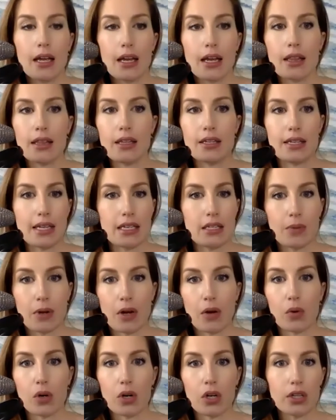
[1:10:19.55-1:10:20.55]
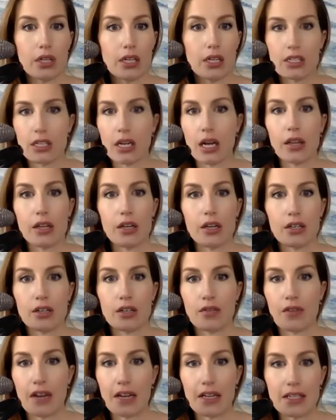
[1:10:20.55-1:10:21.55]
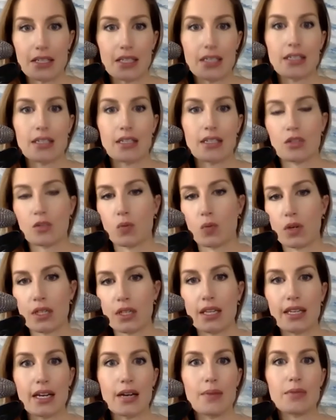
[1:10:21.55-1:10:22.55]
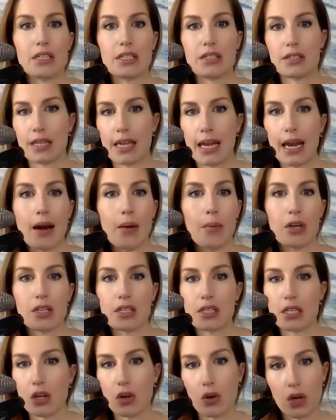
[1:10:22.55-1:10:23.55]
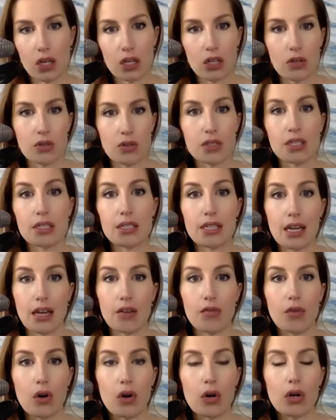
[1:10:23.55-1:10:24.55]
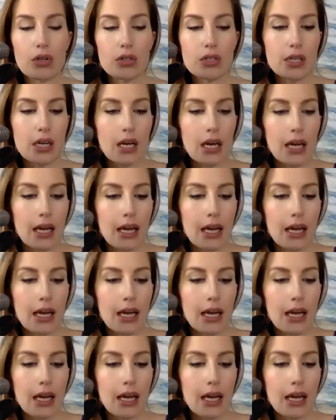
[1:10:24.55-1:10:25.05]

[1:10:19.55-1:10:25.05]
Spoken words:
In the day spa world, there's other devices, there's wood lamps, there's cameras that you can use to take photos.